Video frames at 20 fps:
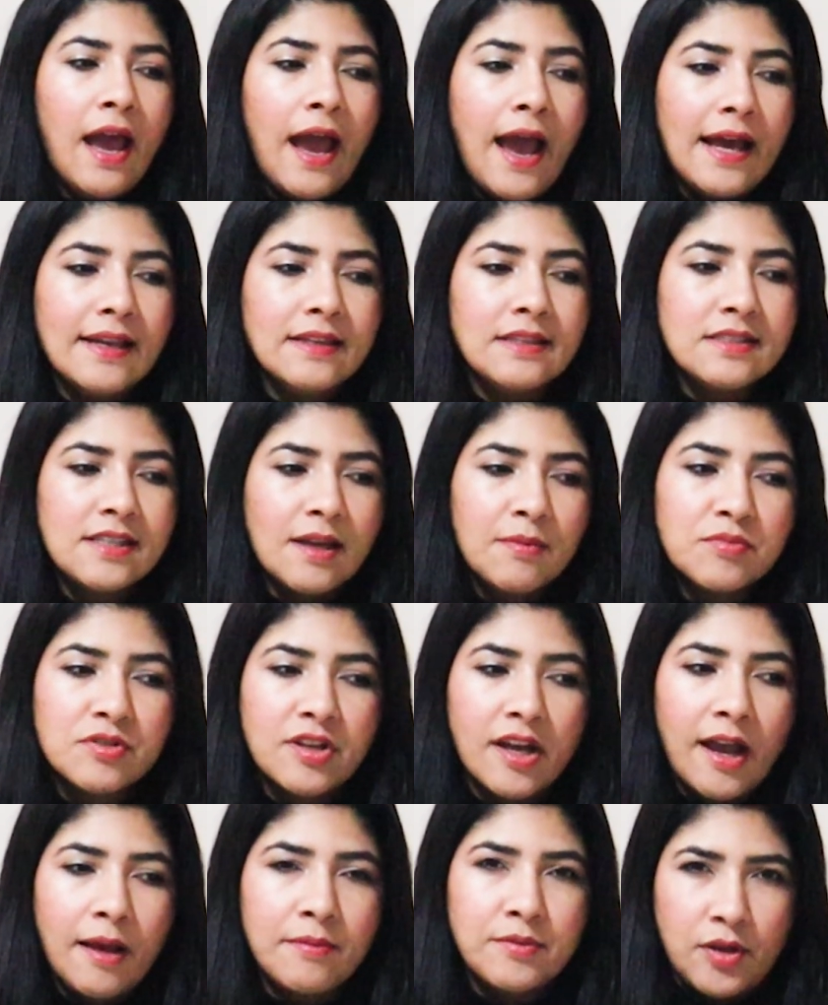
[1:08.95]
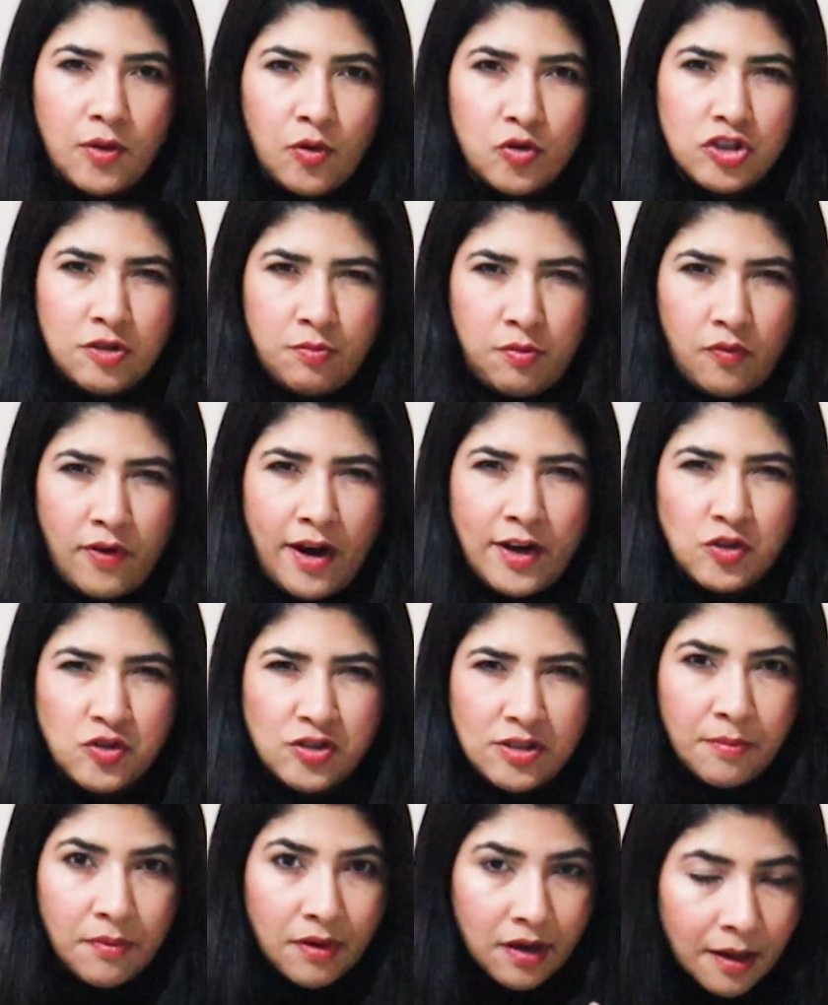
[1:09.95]
and sometimes I also provide you
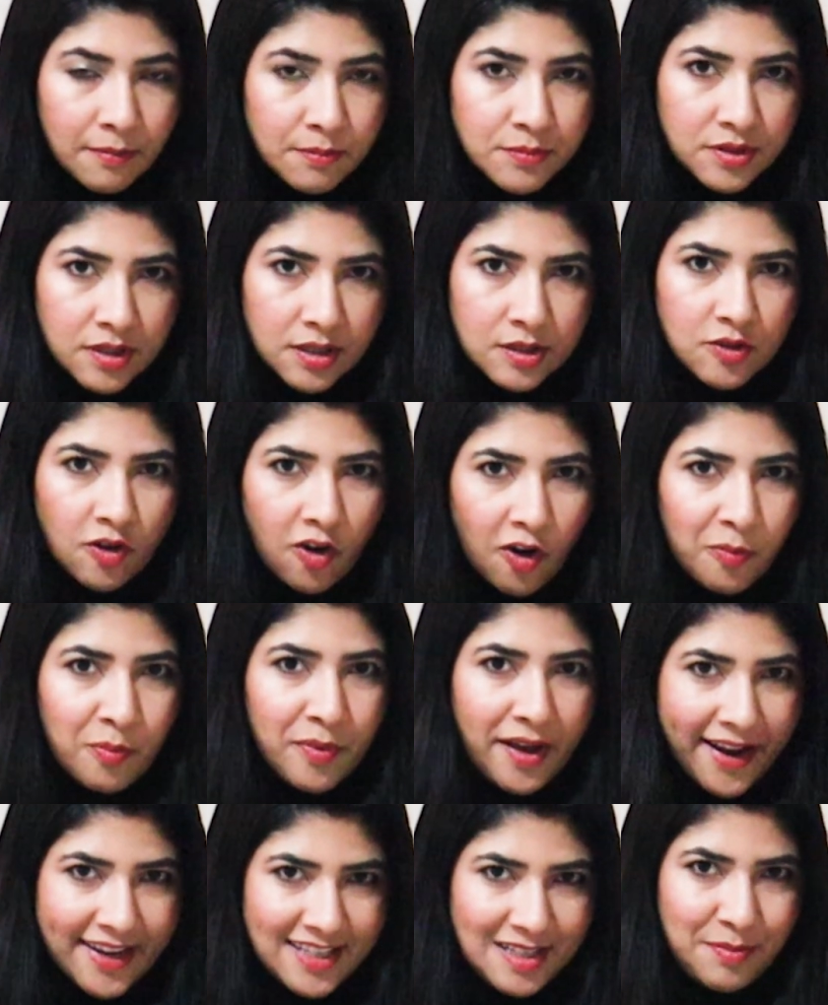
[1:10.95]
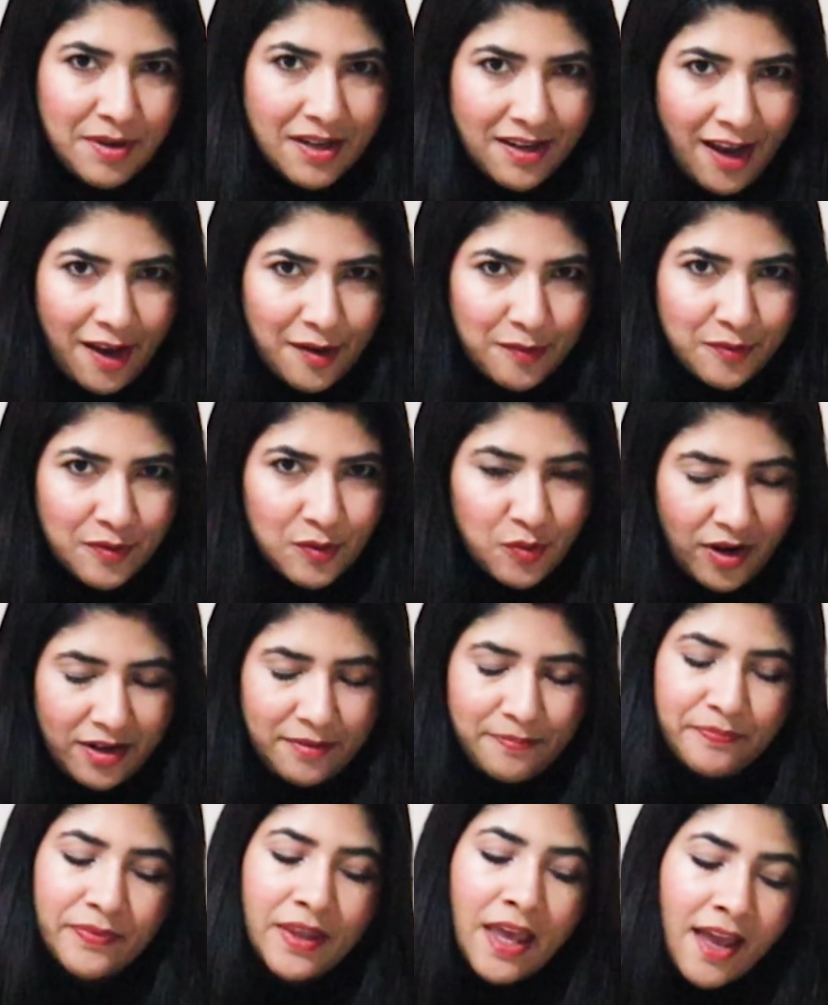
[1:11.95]
some glimpses of my academic life.
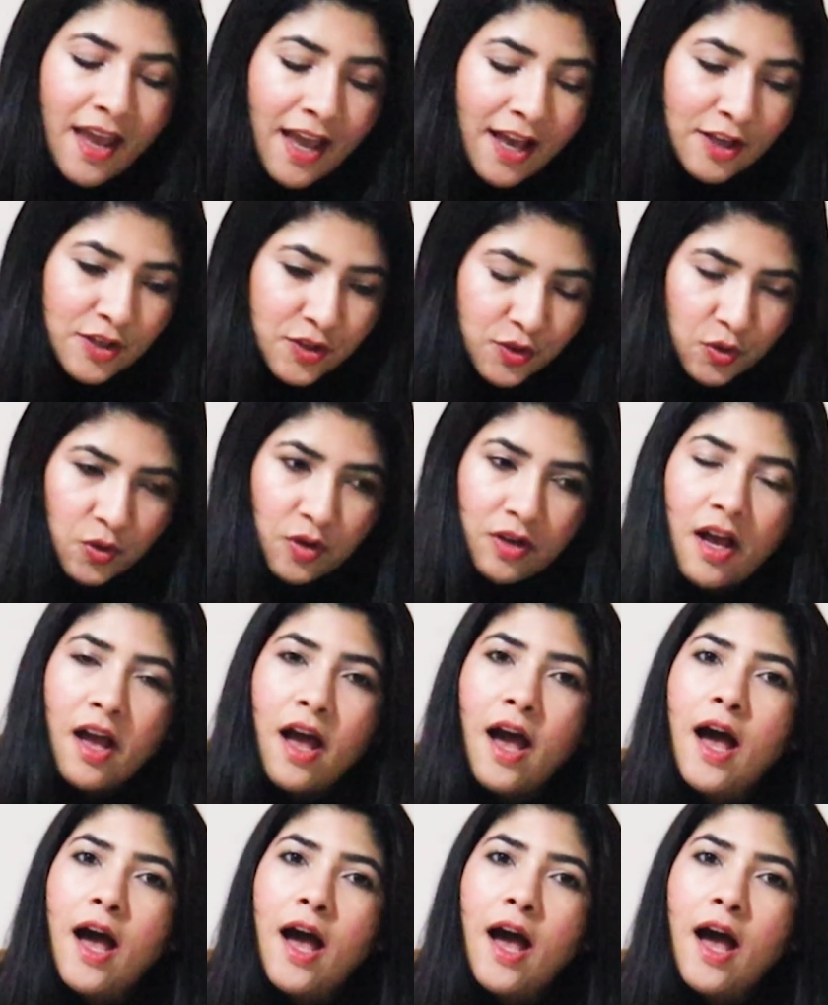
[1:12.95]
Right. So